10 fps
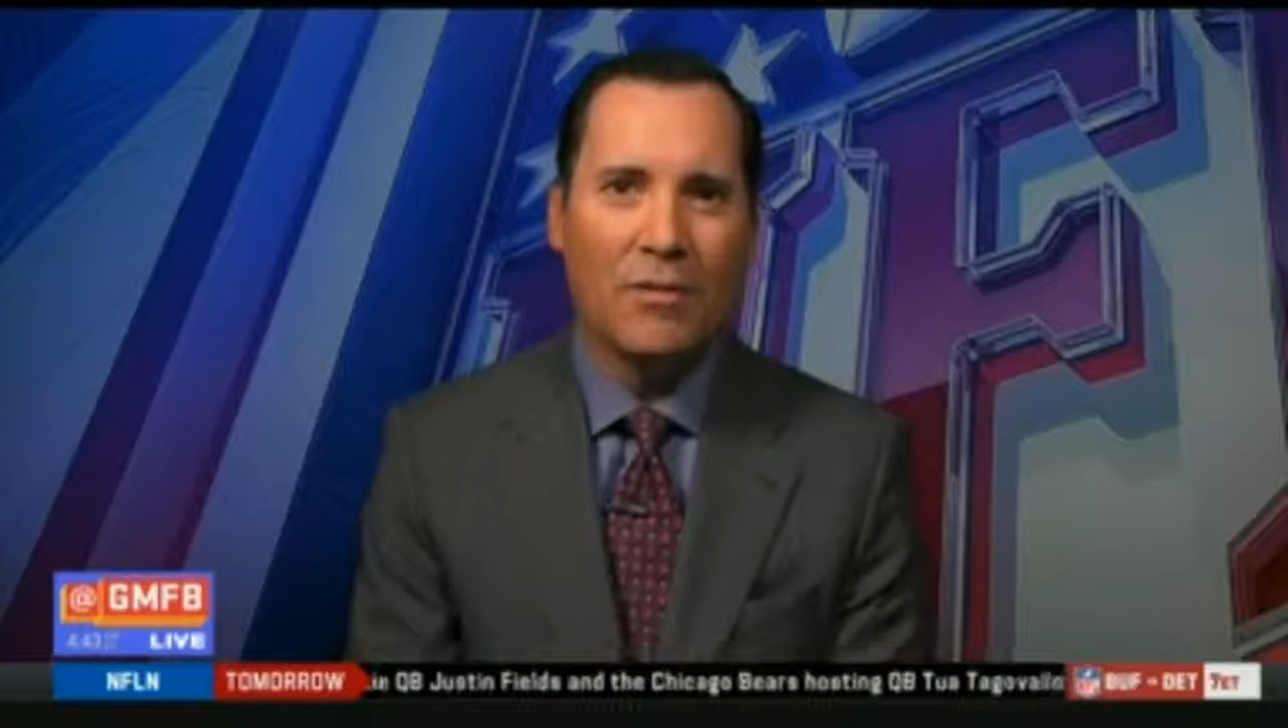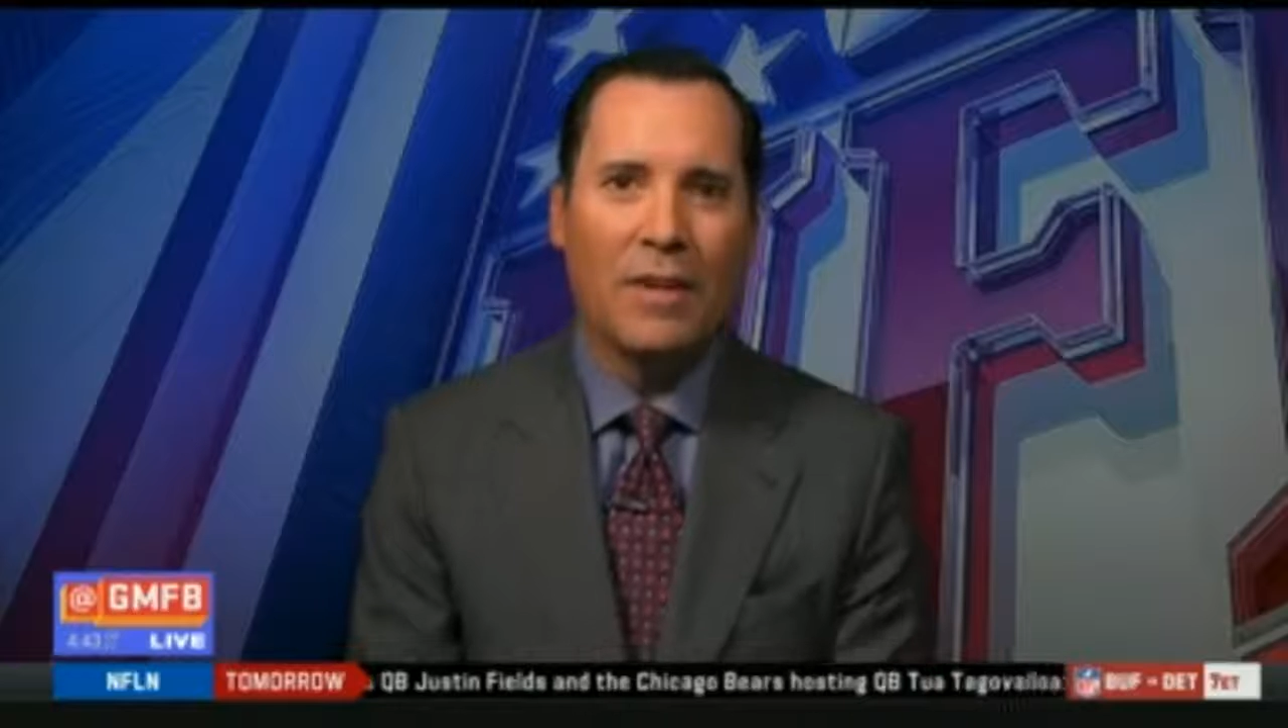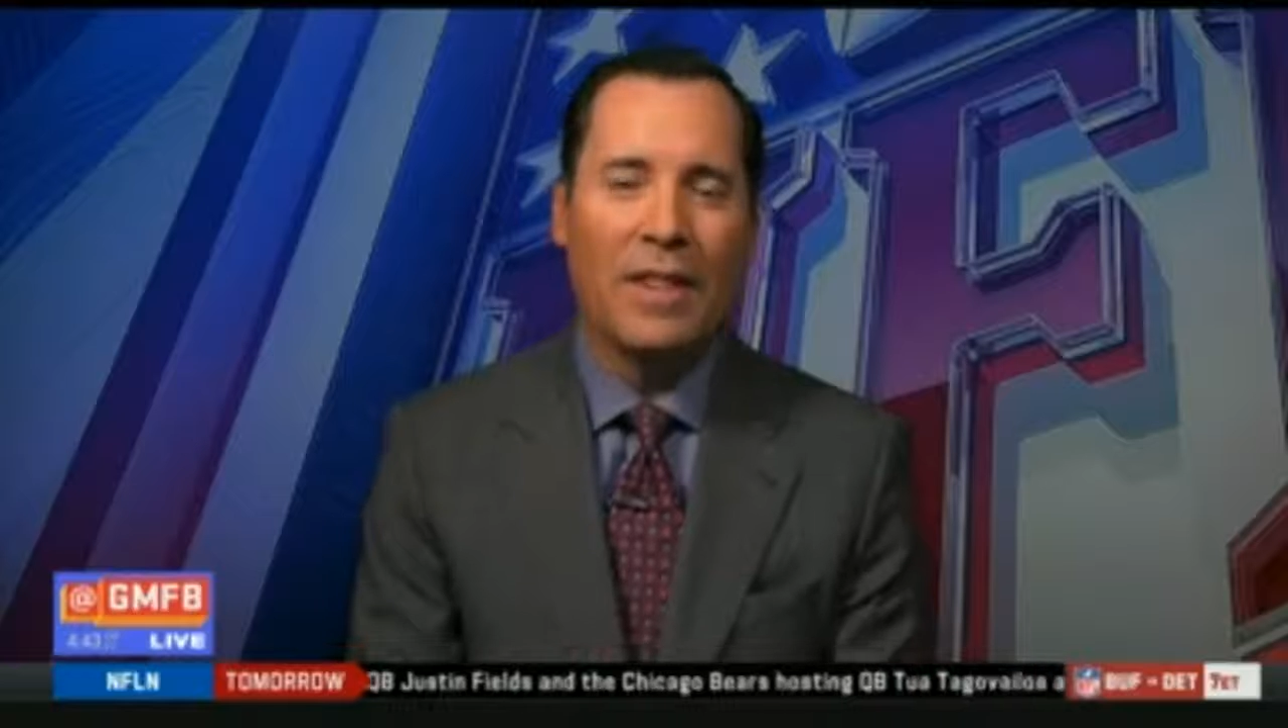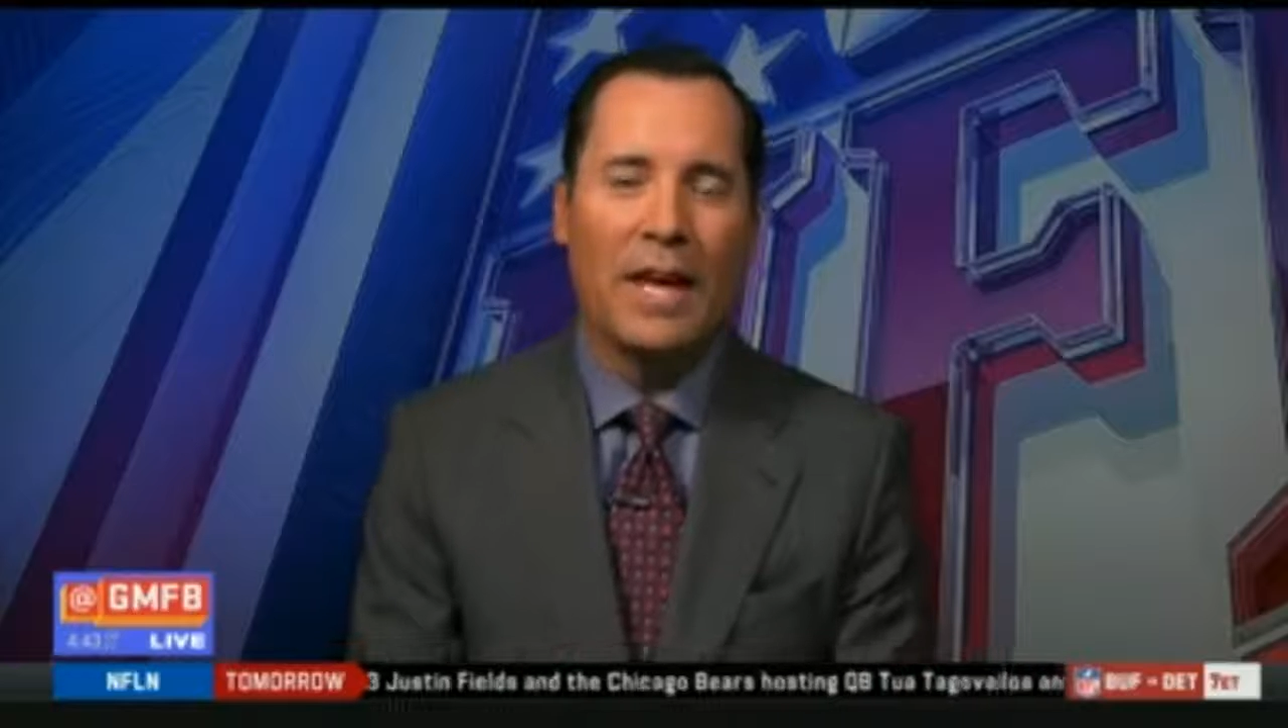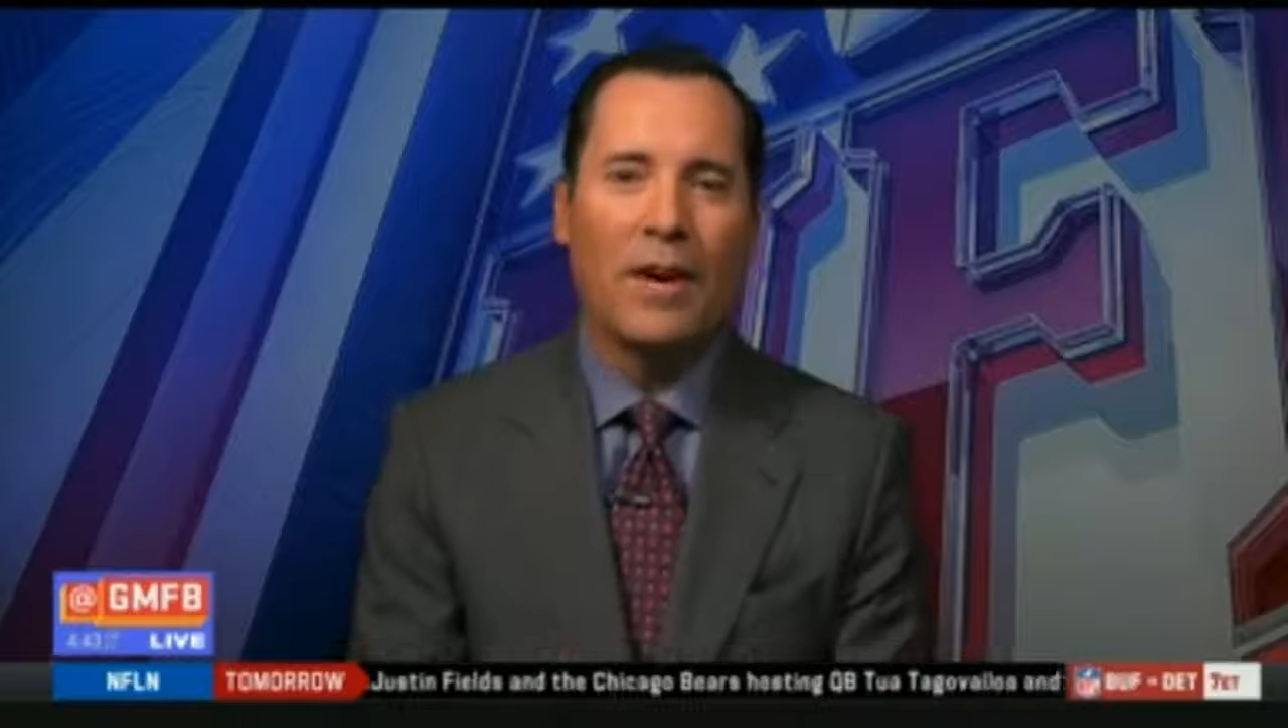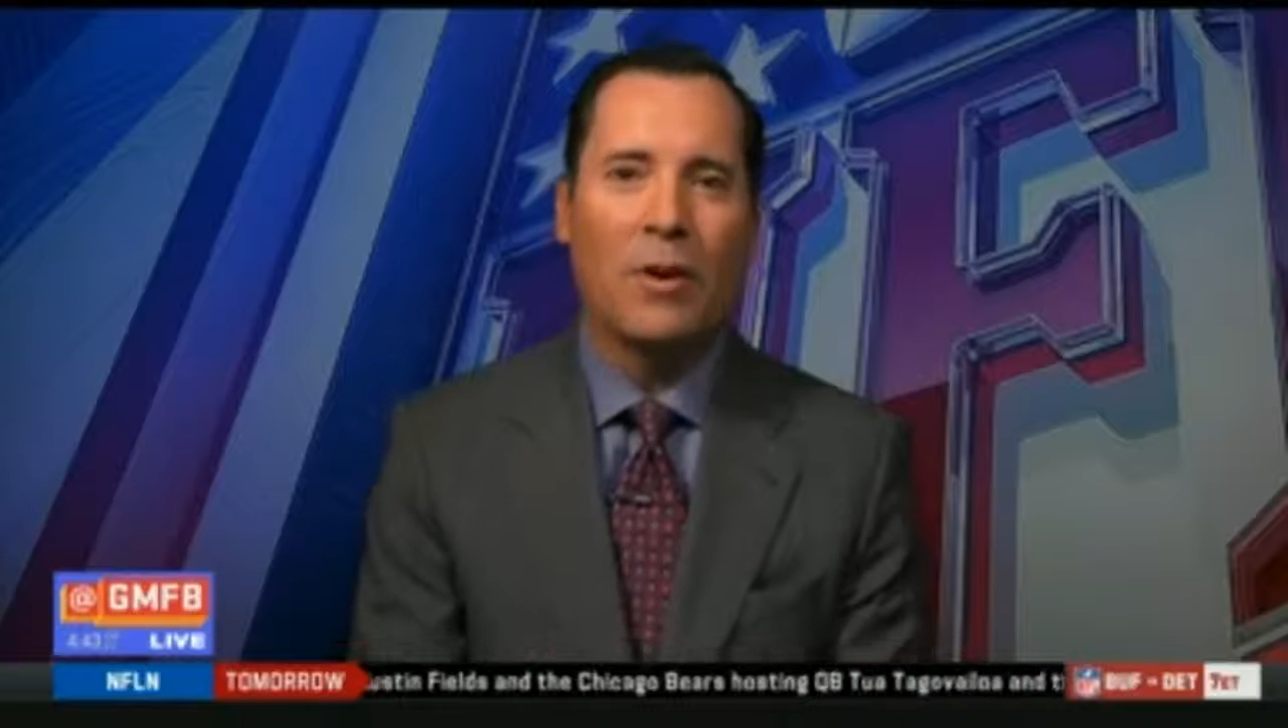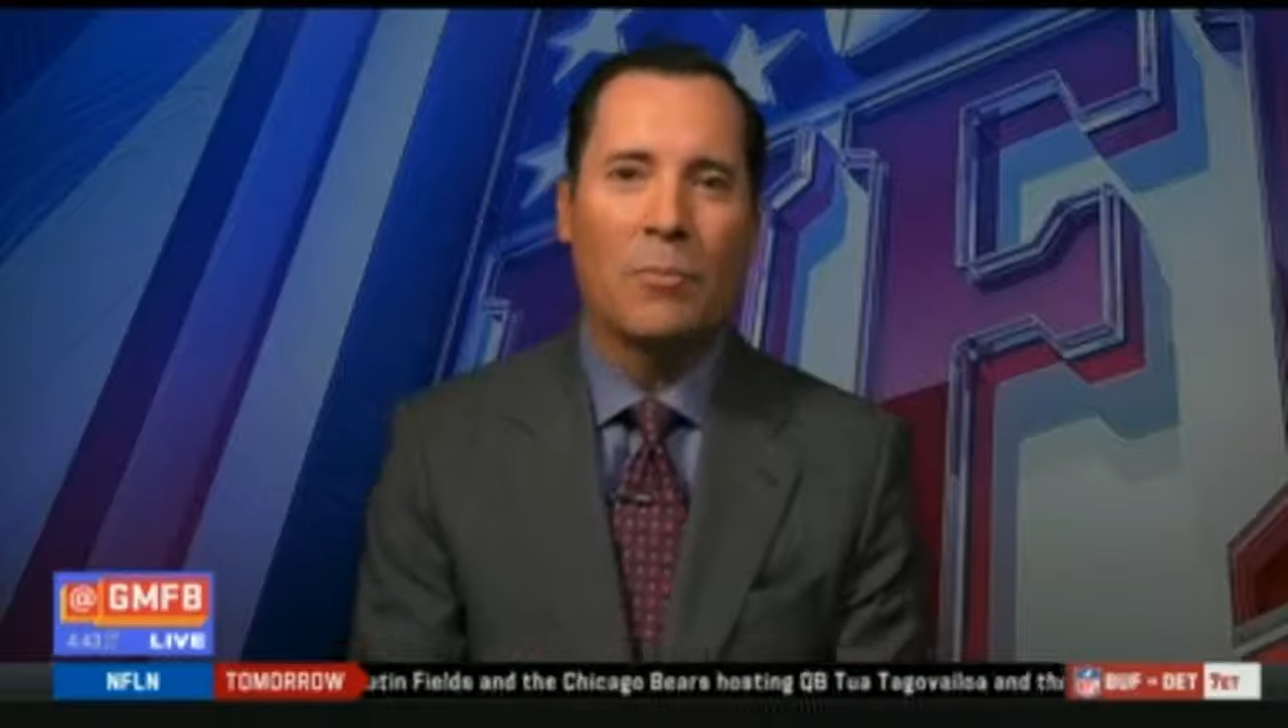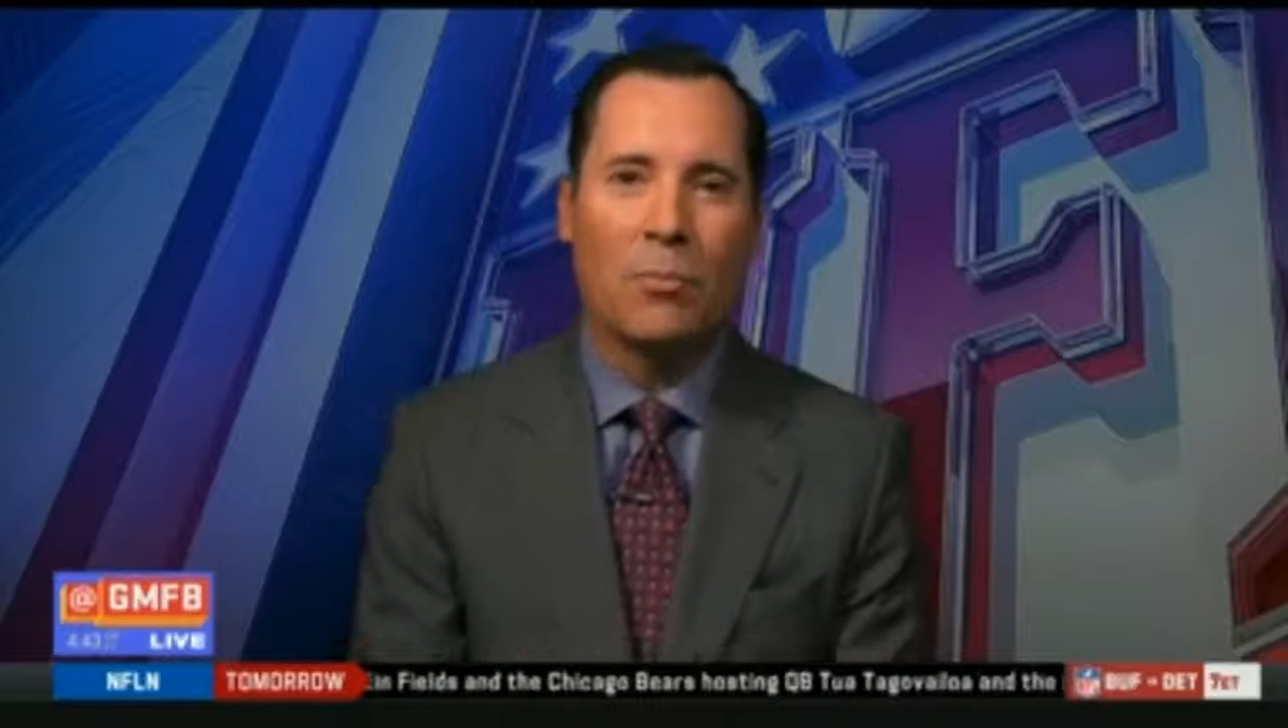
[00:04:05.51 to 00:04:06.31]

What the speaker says: their